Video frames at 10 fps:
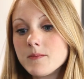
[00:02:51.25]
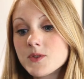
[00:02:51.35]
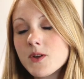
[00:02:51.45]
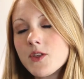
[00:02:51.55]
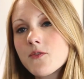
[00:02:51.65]

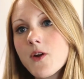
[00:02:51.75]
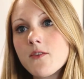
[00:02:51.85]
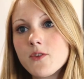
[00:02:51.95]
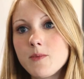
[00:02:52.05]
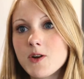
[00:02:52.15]
So I think for
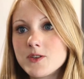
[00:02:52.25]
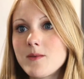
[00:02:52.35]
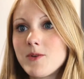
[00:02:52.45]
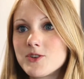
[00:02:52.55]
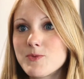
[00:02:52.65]
every
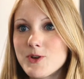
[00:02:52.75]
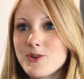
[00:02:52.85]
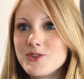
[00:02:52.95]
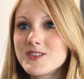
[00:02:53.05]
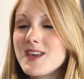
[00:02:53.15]
part-time
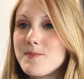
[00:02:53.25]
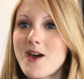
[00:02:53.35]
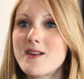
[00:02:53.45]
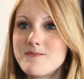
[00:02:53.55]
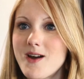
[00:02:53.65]
entrepreneur, just keep
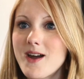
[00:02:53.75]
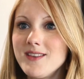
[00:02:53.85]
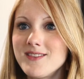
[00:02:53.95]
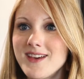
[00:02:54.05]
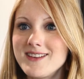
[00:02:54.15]
that in
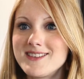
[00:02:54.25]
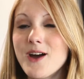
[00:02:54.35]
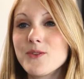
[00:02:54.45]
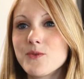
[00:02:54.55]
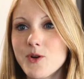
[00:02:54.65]
mind, that
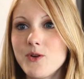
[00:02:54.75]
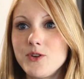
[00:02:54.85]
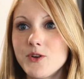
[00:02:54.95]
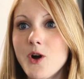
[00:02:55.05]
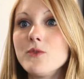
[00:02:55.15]
down the road,
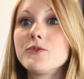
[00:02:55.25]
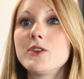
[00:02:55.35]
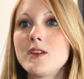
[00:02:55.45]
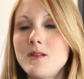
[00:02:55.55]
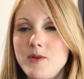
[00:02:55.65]
you're
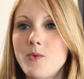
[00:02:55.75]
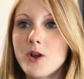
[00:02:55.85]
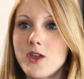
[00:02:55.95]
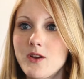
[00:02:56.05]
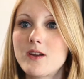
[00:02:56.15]
hopefully going to be
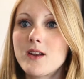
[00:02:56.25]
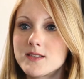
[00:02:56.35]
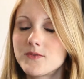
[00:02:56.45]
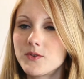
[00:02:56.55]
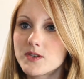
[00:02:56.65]
working on it
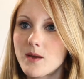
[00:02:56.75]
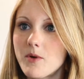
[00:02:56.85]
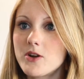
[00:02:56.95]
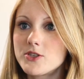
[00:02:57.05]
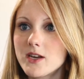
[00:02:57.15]
as a full-time
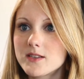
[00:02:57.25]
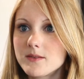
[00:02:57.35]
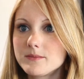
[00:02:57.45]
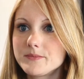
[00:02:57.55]
project.